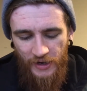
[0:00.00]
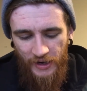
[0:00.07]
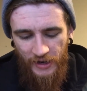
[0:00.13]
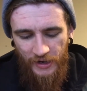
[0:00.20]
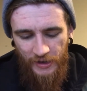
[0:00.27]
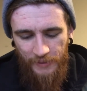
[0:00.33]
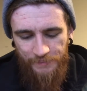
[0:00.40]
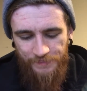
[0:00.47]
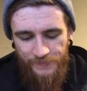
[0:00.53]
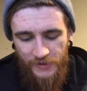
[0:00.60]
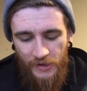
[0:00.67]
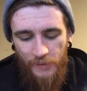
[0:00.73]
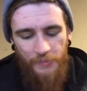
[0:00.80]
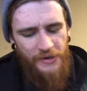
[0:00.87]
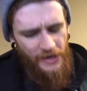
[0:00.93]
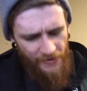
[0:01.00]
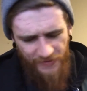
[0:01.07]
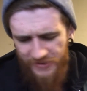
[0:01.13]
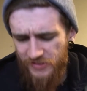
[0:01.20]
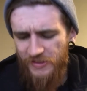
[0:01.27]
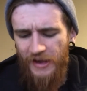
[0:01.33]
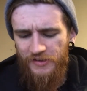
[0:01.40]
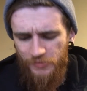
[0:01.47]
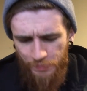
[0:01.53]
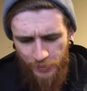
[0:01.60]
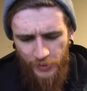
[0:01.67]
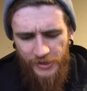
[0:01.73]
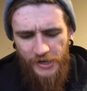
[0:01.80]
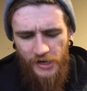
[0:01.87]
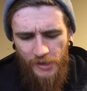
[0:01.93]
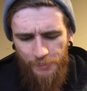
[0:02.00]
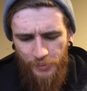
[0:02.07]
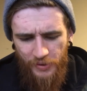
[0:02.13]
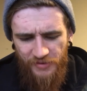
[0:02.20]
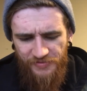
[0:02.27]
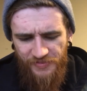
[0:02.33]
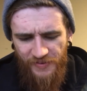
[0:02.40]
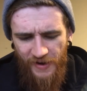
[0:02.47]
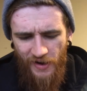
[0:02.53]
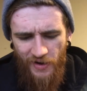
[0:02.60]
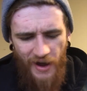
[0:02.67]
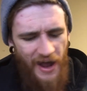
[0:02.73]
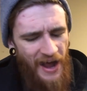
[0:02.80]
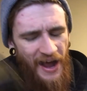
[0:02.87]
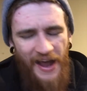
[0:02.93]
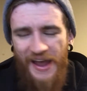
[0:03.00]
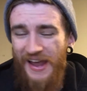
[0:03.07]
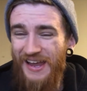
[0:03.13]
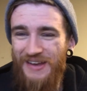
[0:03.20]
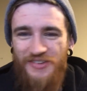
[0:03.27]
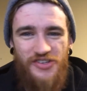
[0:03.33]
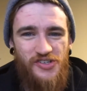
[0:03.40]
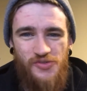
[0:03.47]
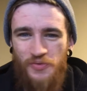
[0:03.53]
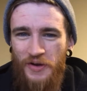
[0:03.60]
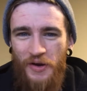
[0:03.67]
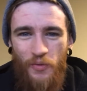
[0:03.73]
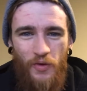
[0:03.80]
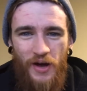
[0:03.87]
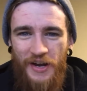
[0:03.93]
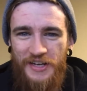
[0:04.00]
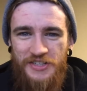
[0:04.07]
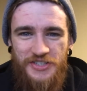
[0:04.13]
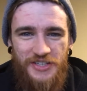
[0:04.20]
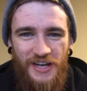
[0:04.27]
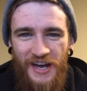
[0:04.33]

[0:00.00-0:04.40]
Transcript: But yeah, that's pretty good, pretty fair. I just run a wattage.